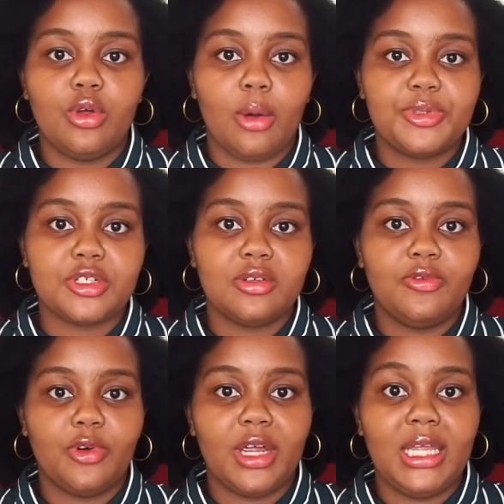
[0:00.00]
option
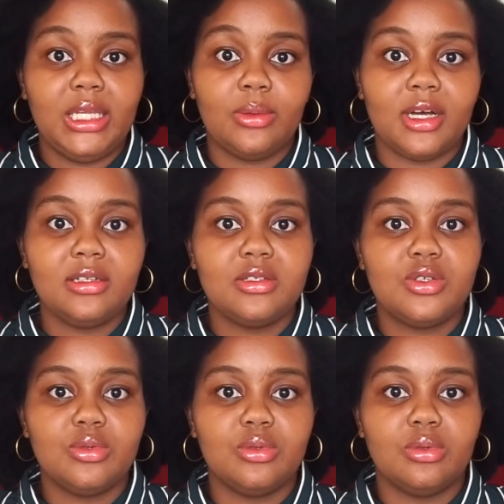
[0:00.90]
for anyone
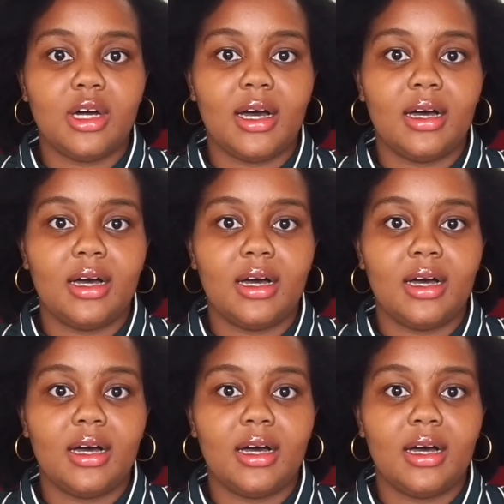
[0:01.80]
to